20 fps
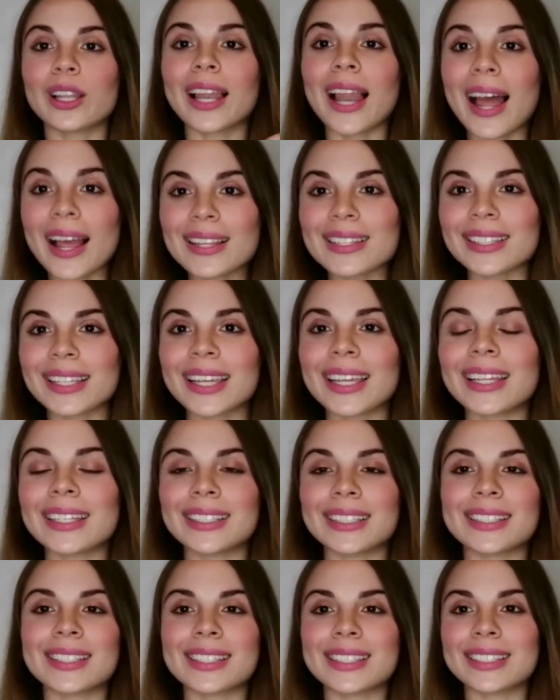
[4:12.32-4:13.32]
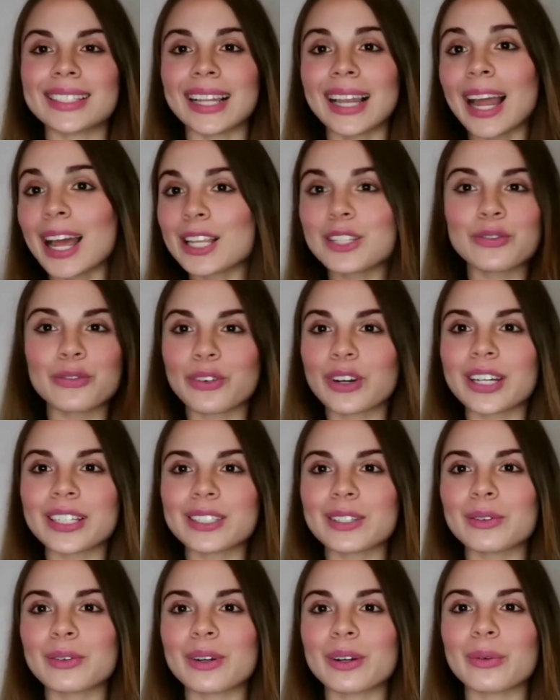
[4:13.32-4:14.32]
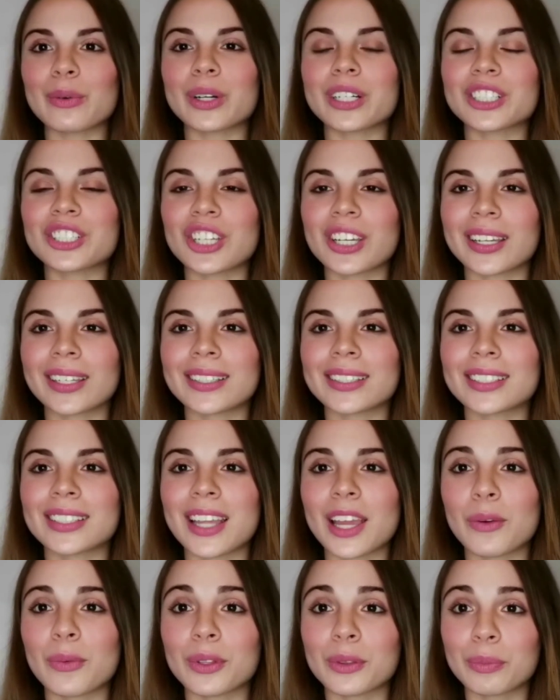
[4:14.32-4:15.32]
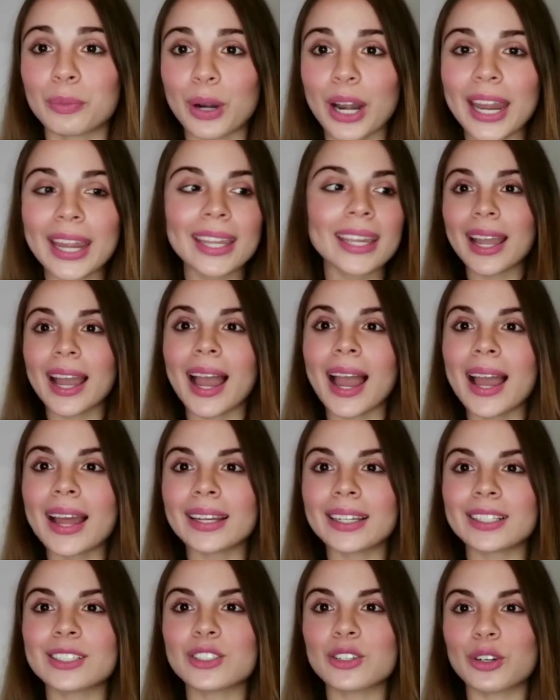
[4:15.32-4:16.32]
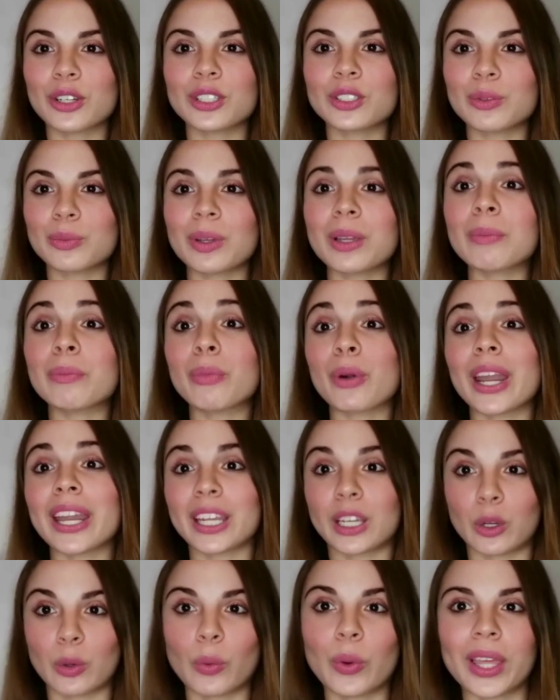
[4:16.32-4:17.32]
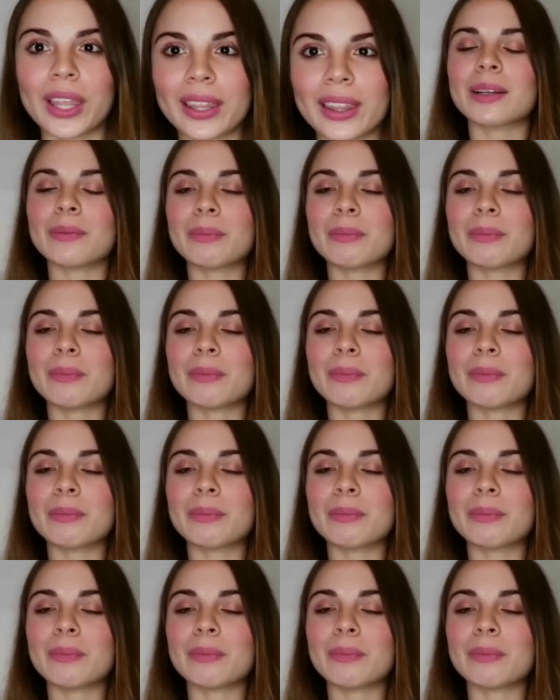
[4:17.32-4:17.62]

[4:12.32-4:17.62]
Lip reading: lastly, this is the last phrasal verb we're checking today with break, and it's going to be break with.